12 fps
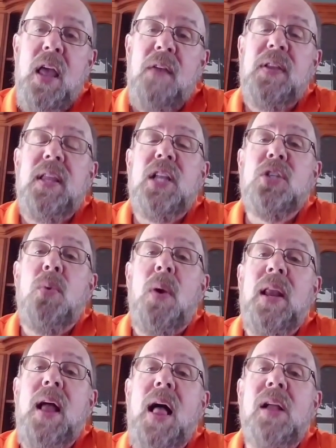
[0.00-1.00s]
if you take
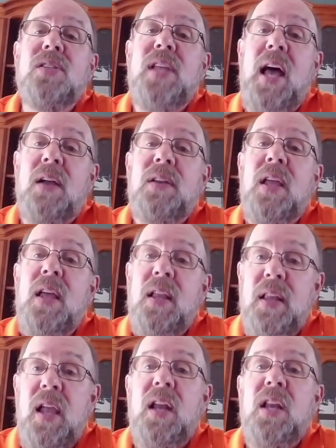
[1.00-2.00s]
$20 out,
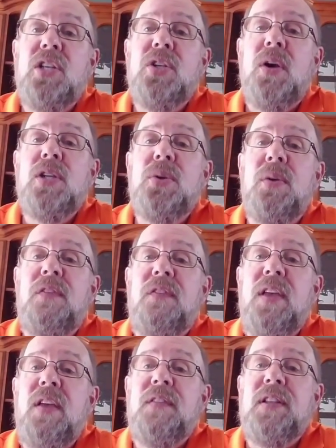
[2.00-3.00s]
they're going to charge you a
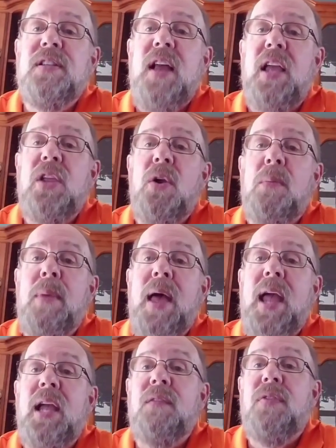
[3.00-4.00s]
fee if it's not your
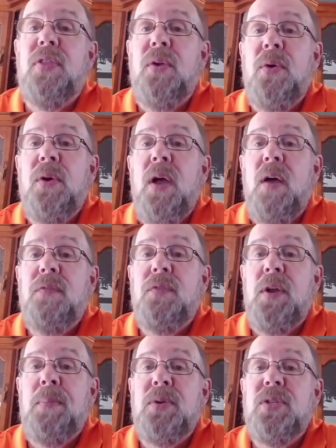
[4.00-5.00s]
bank of
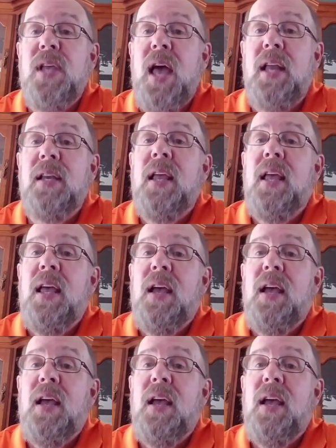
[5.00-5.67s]
3%,